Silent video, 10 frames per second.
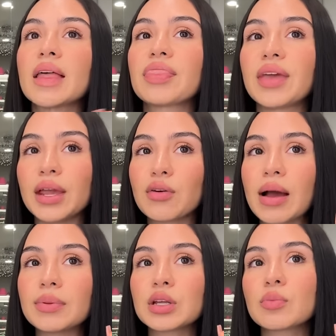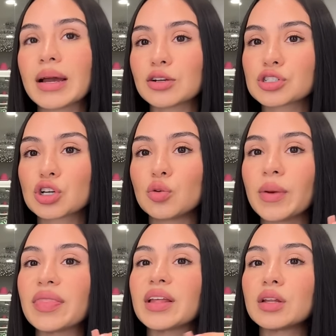They grab a little microscope
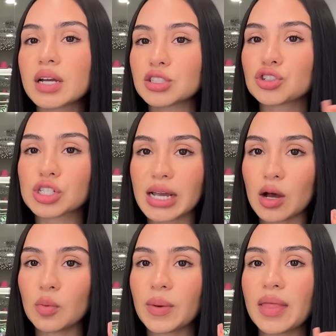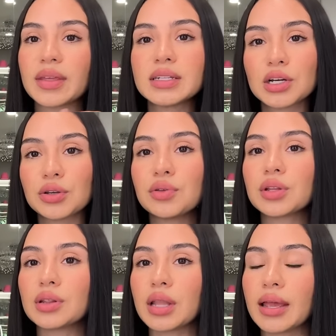and they look at your scalp and they tell you
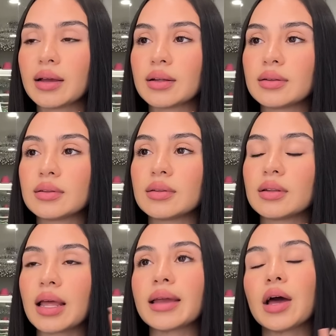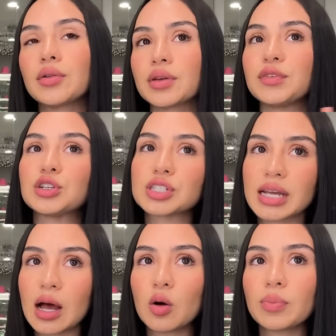the like health of your
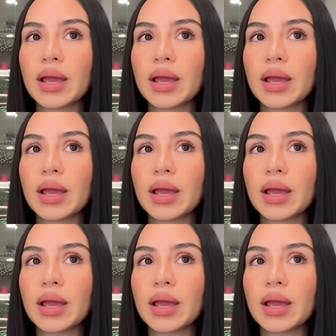scalp,